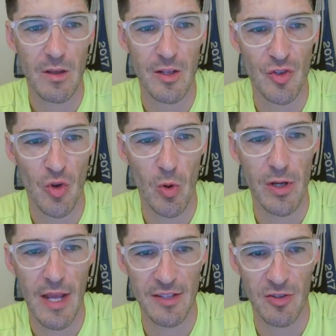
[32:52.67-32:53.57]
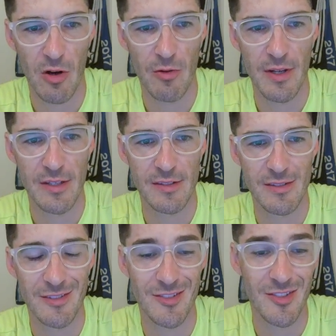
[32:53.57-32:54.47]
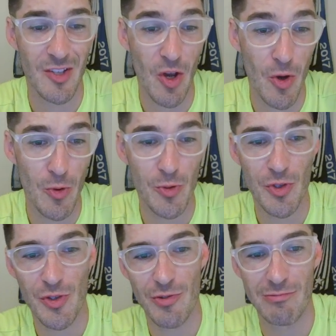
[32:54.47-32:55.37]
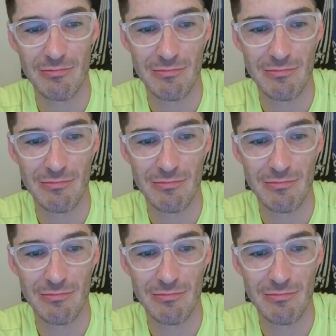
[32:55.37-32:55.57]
Enjoy NASCAR race. Skosh.